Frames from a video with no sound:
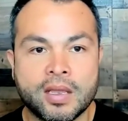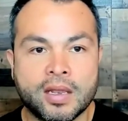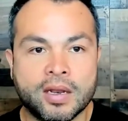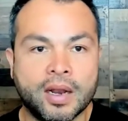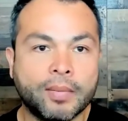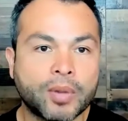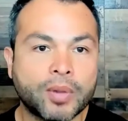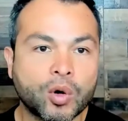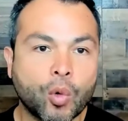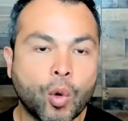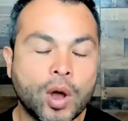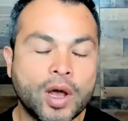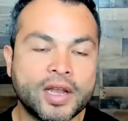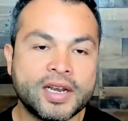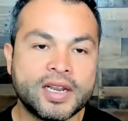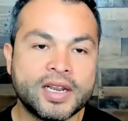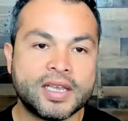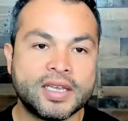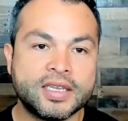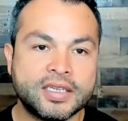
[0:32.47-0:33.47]
Number
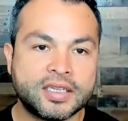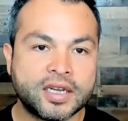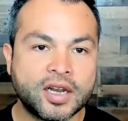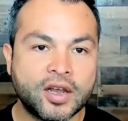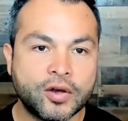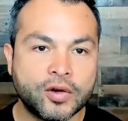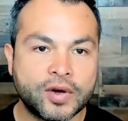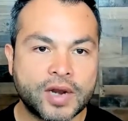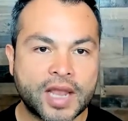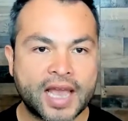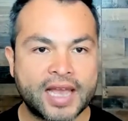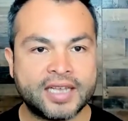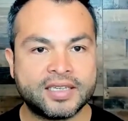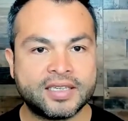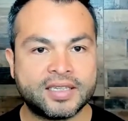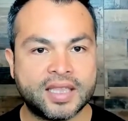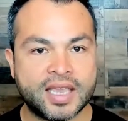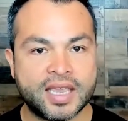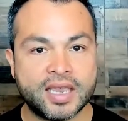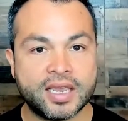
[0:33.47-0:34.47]
one is known
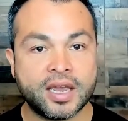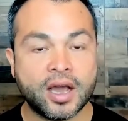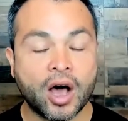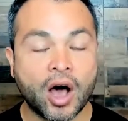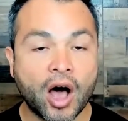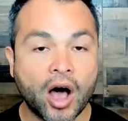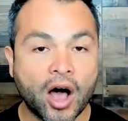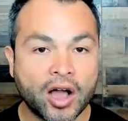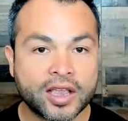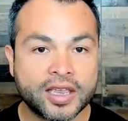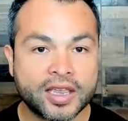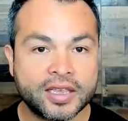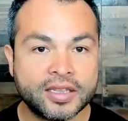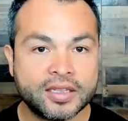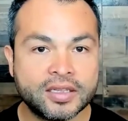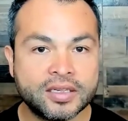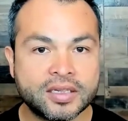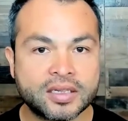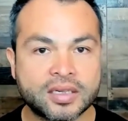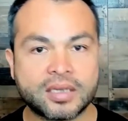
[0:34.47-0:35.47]
as the
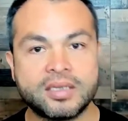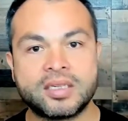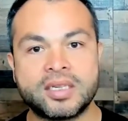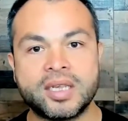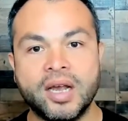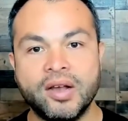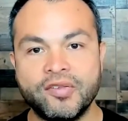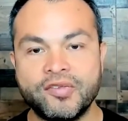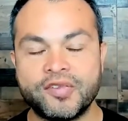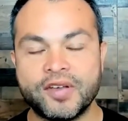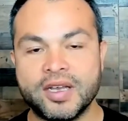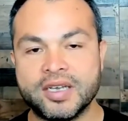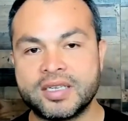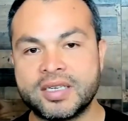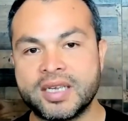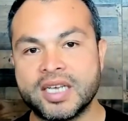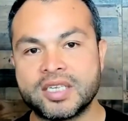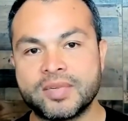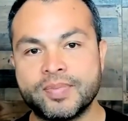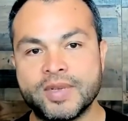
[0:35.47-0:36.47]
Hawkins
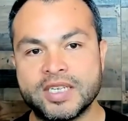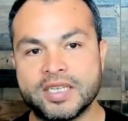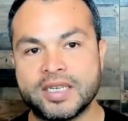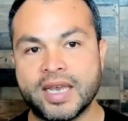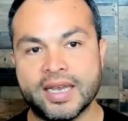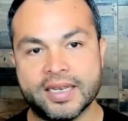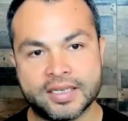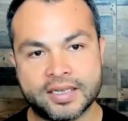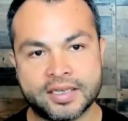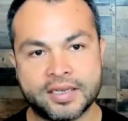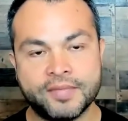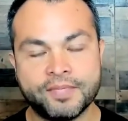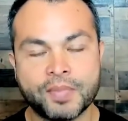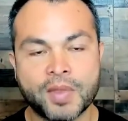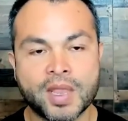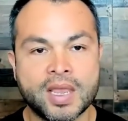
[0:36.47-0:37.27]
self-assessment test.